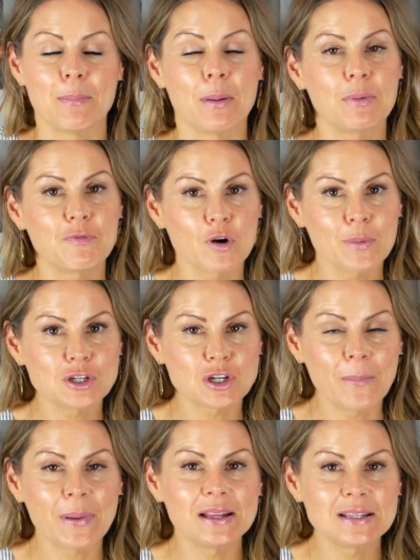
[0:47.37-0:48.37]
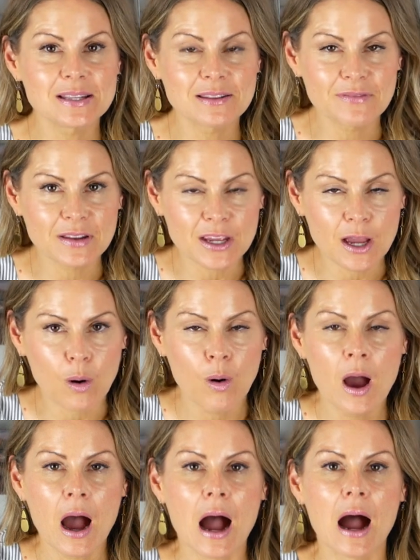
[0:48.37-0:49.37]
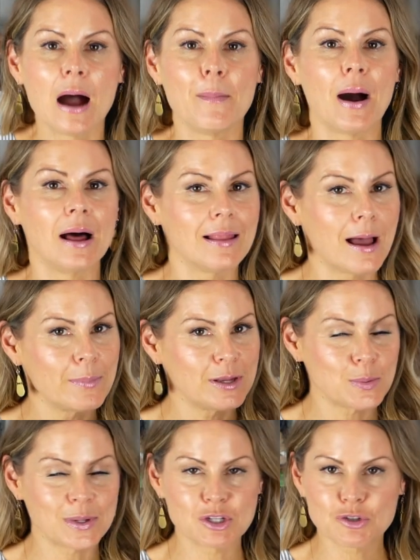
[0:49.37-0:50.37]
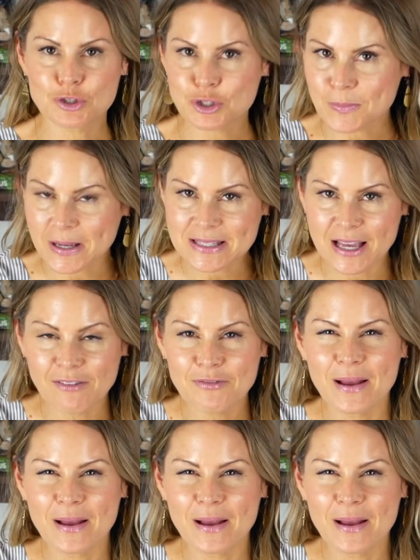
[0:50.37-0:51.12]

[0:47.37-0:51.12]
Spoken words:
But before we jump into the video, allow me to introduce myself.